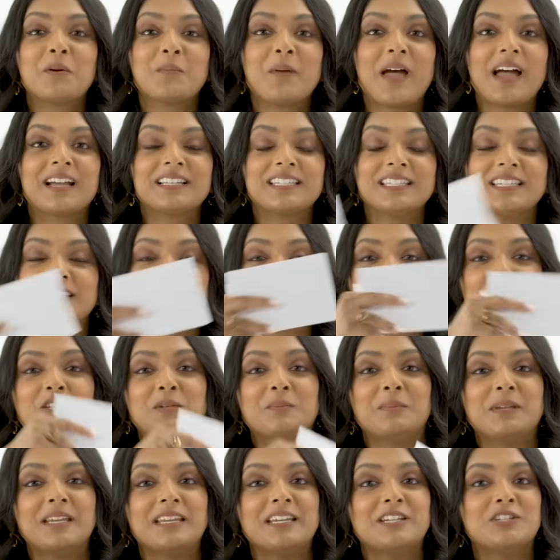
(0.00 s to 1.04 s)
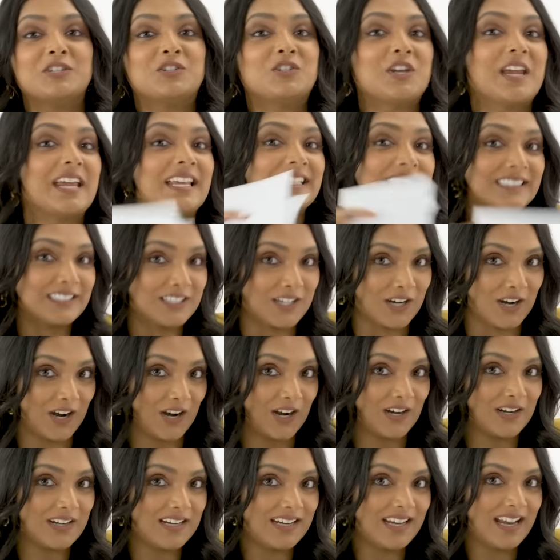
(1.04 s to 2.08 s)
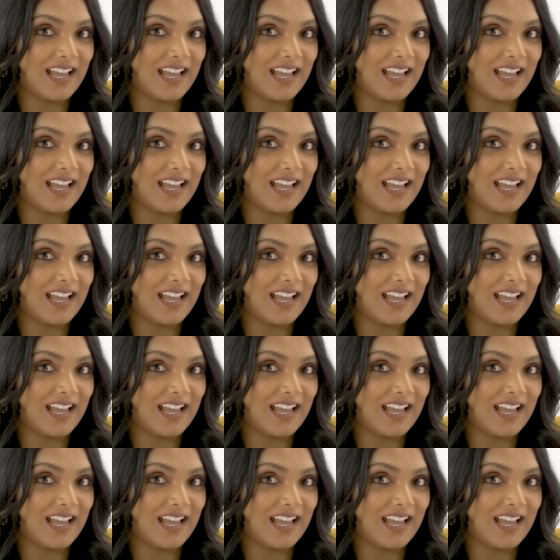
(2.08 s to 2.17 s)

we're back to being Jay's turn,